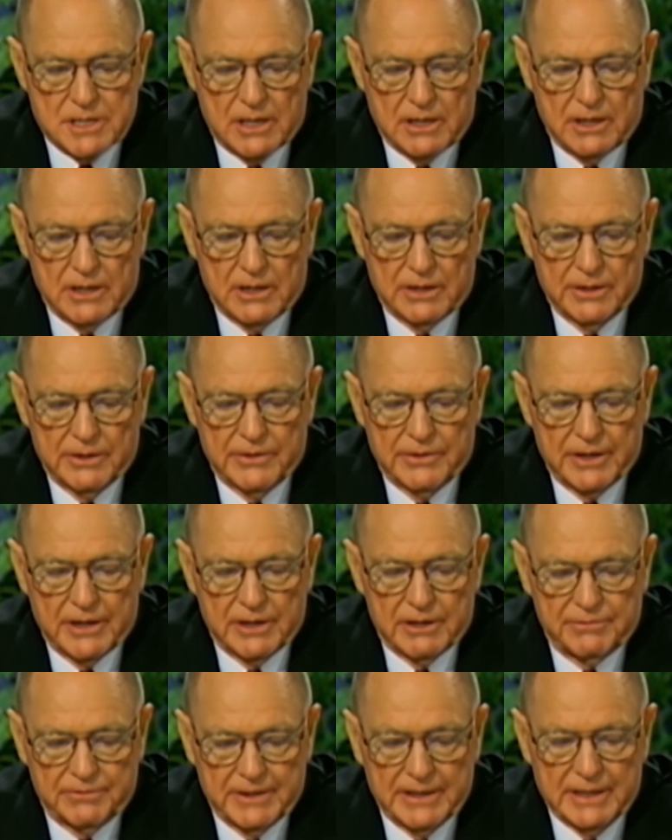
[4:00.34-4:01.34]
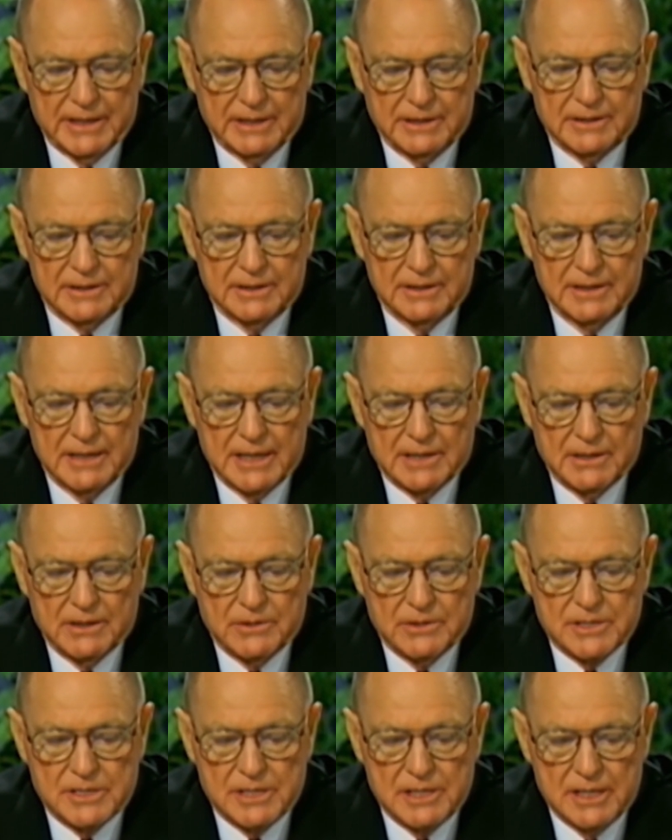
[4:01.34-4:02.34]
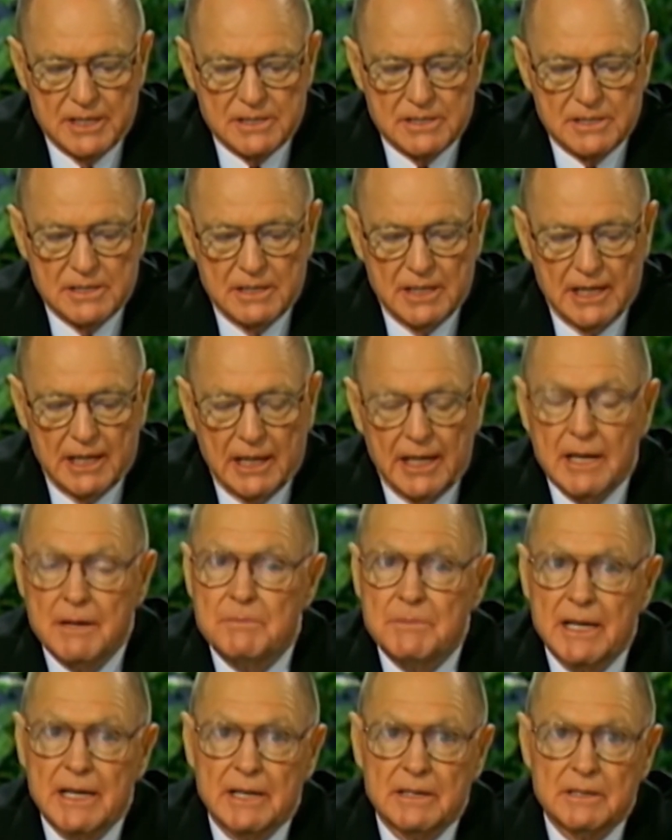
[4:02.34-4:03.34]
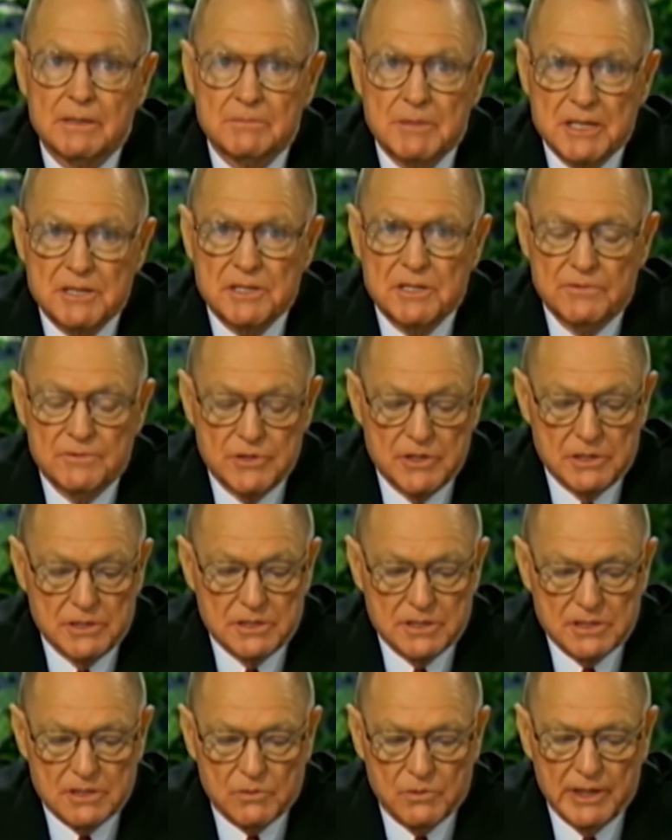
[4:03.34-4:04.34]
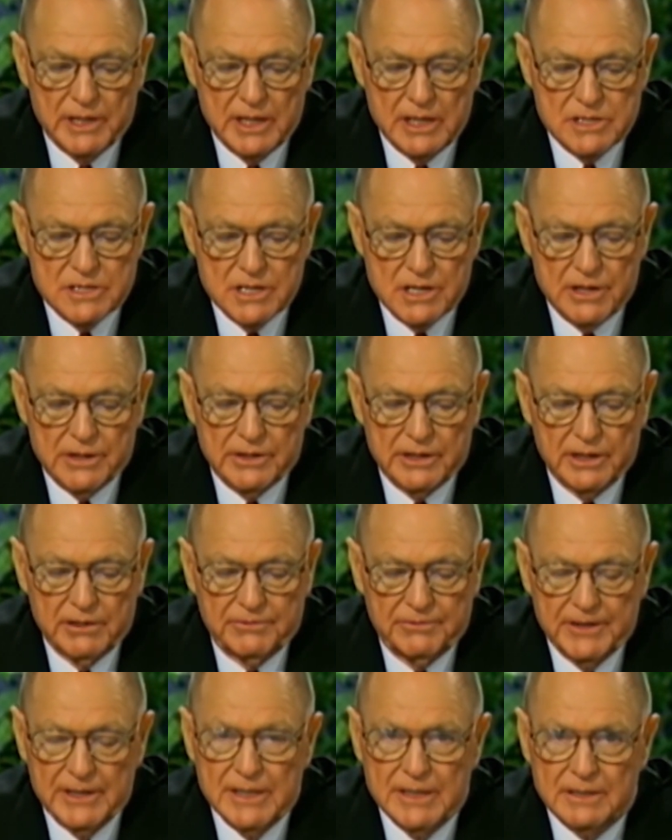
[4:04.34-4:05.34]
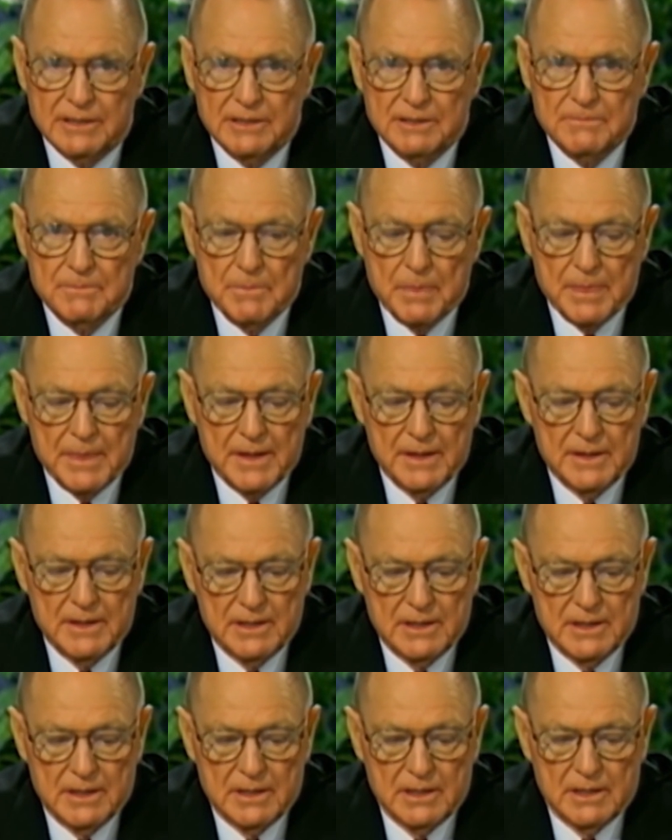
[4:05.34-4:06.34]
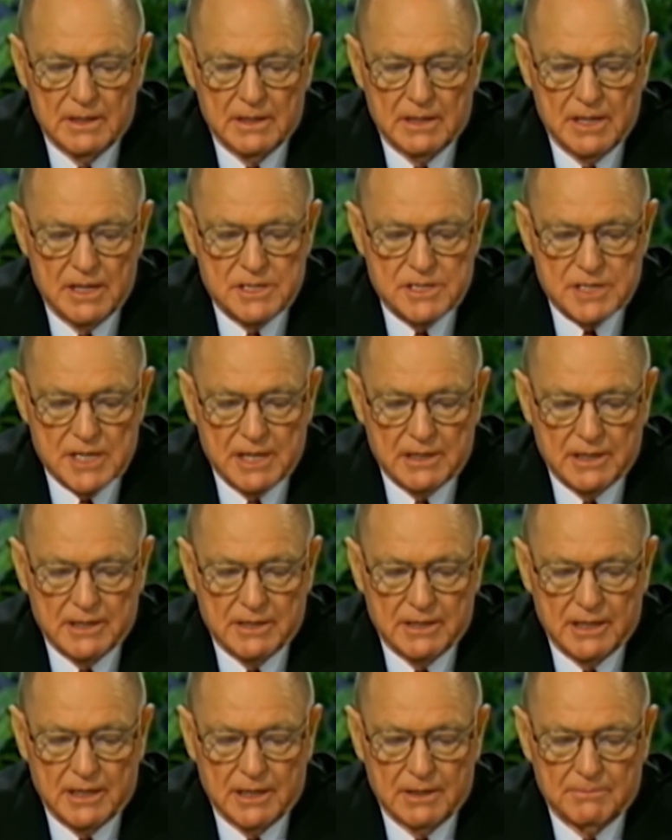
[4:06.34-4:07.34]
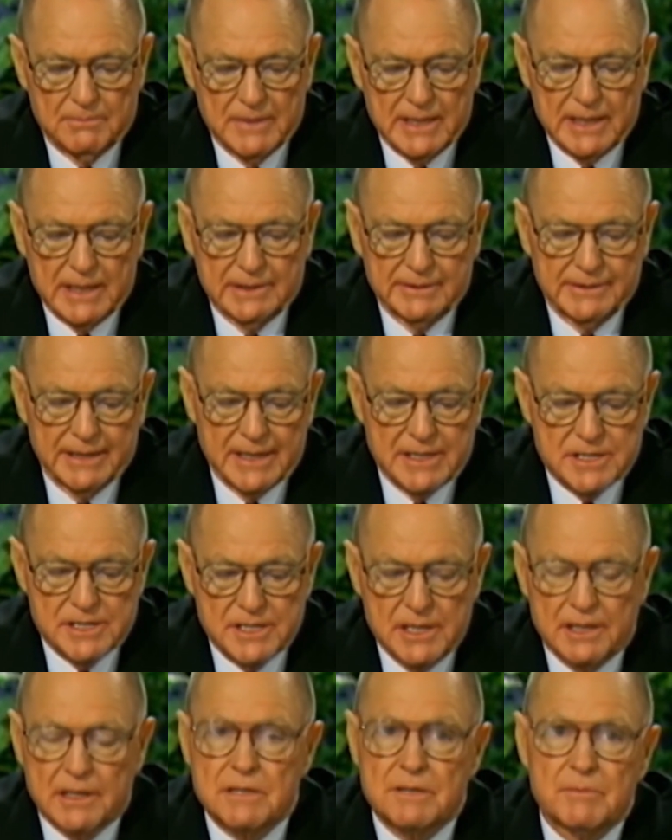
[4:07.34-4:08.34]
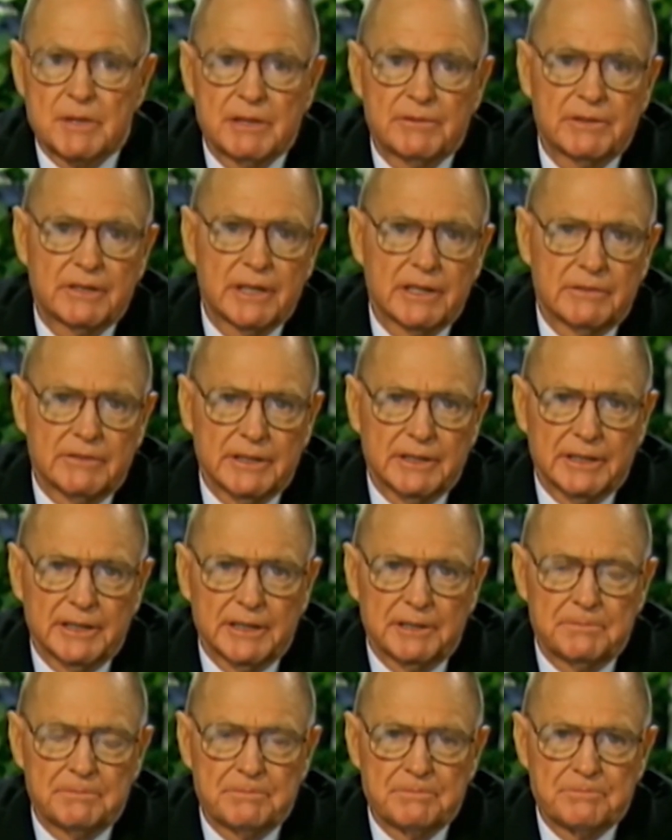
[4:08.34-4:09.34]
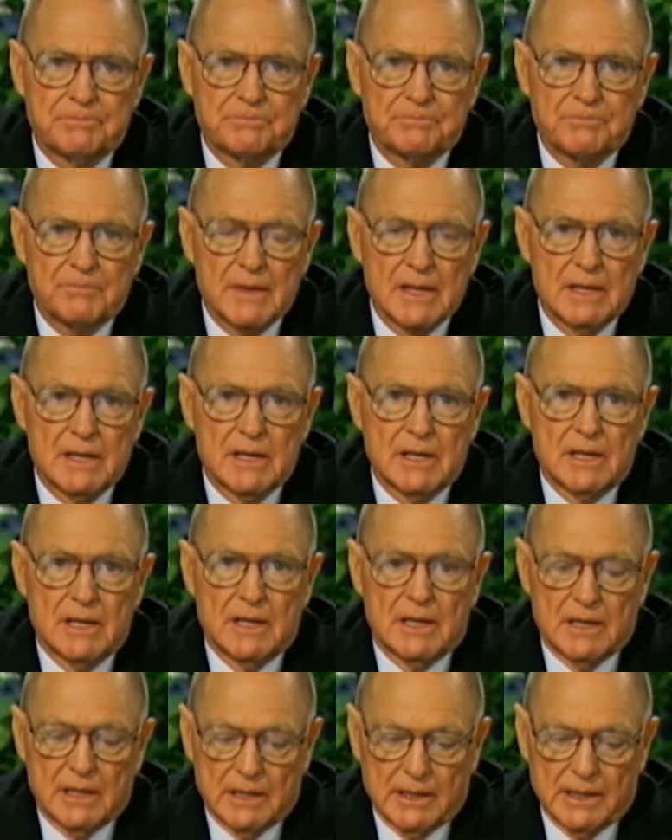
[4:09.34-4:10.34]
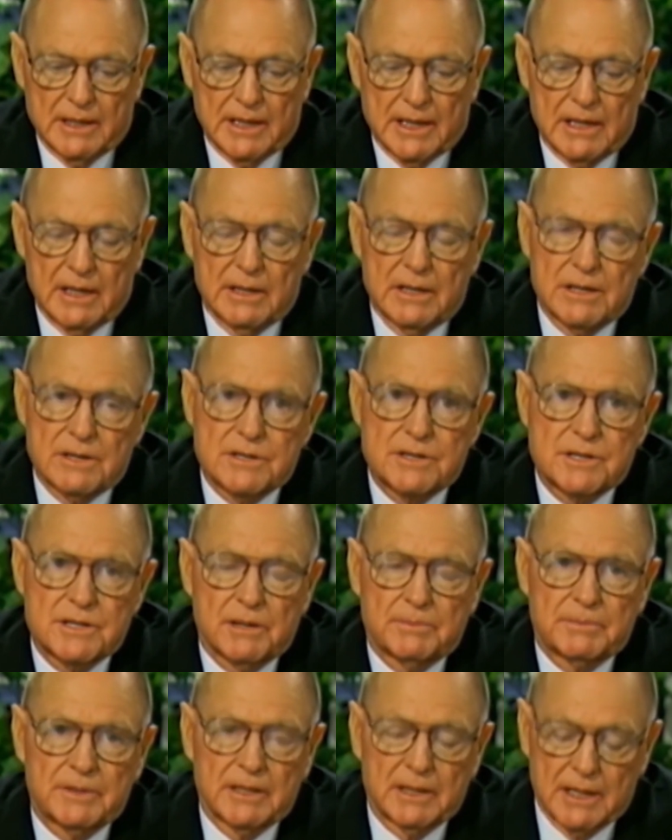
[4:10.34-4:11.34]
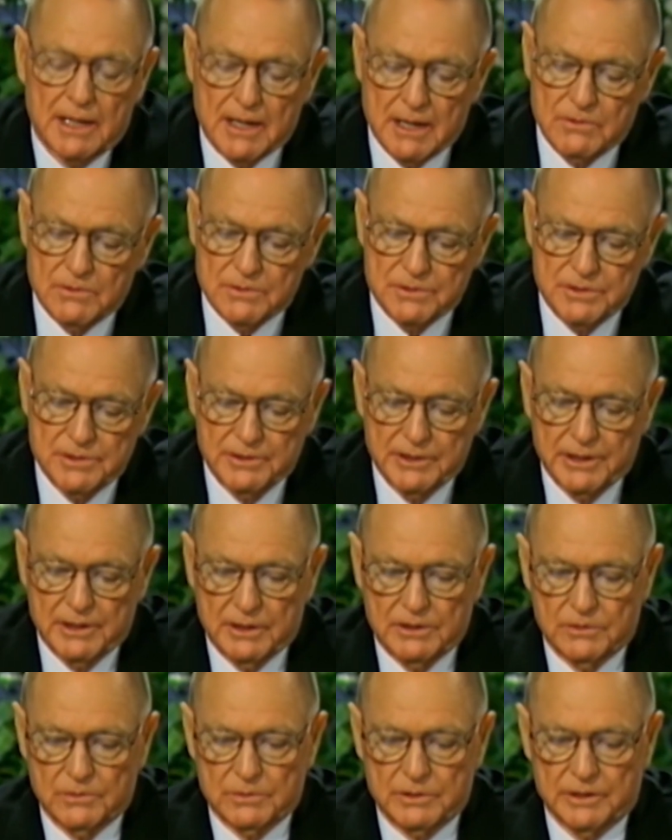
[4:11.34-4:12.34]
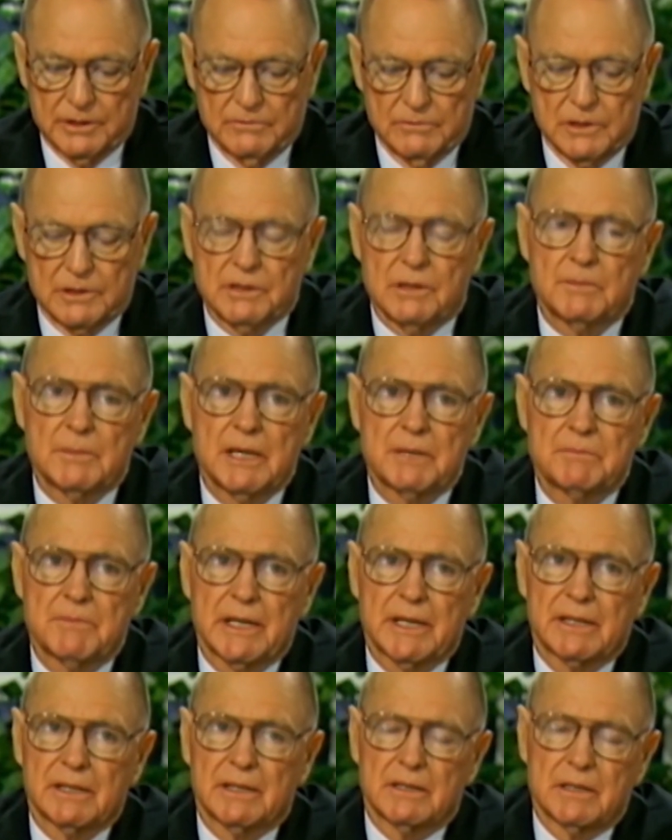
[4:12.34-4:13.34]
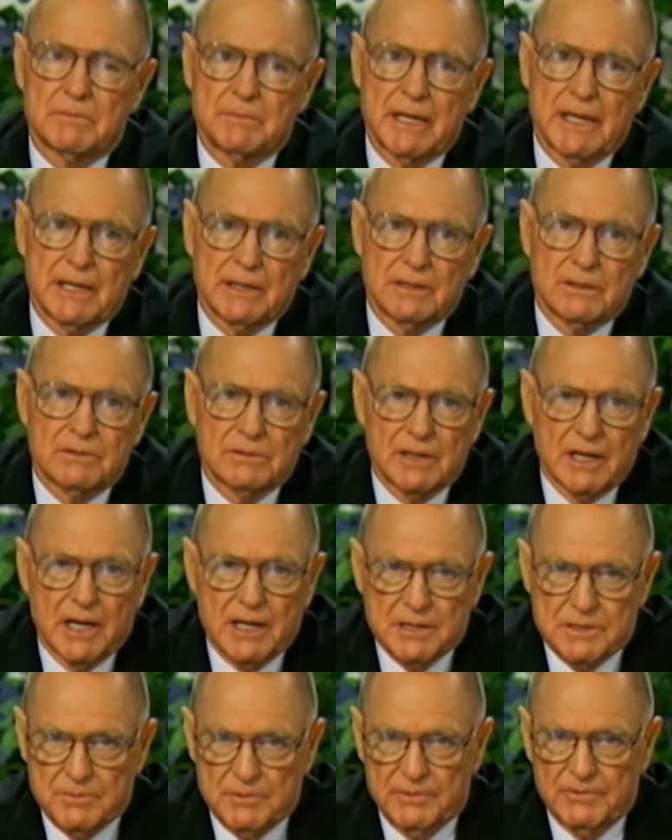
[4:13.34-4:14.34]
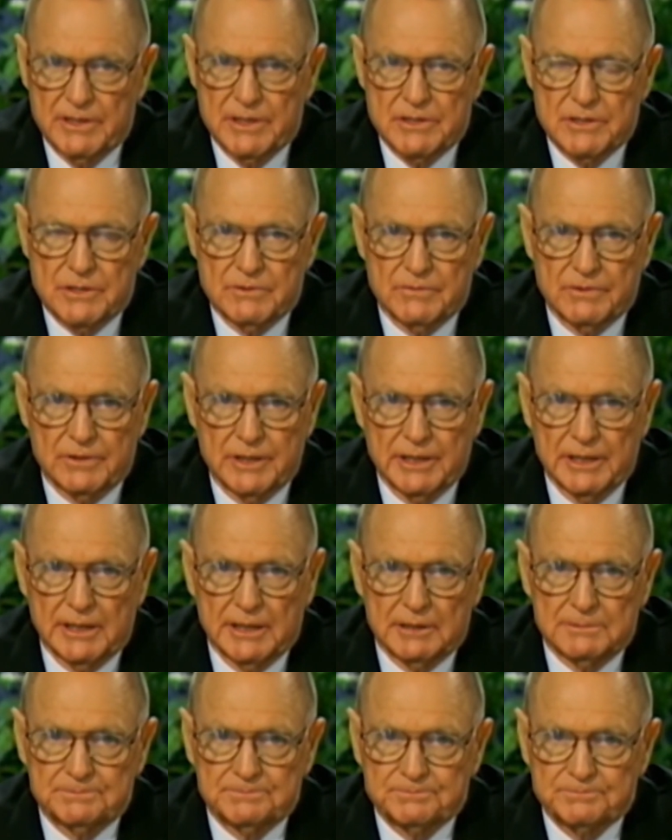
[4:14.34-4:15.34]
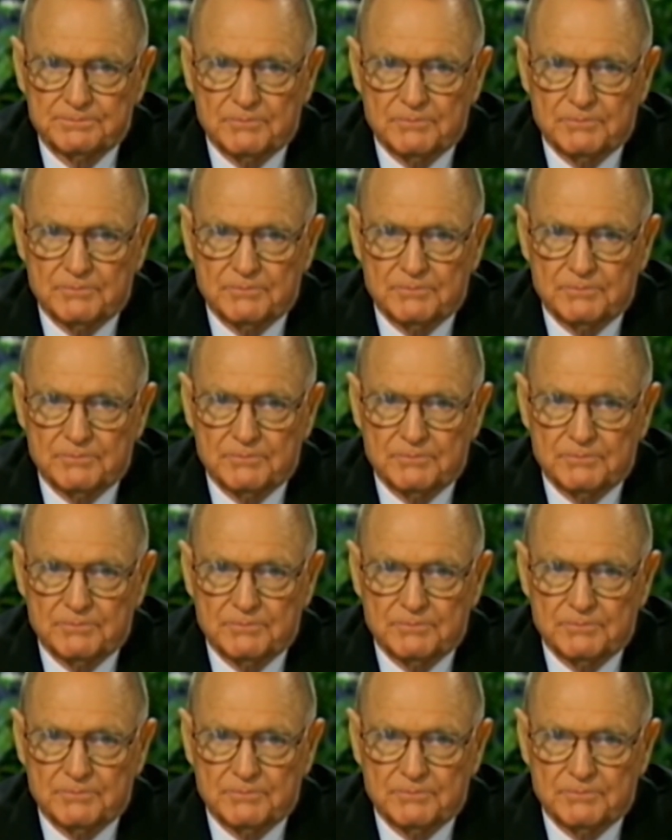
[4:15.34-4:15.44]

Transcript: saw their faith, now notice this, they let him down in the midst of Jesus. When he saw their faith, he said unto him, Man, thy sins be forgiven thee. Now, here's something that I want you to get a hold of. We're talking about making demand on God's provision for healing.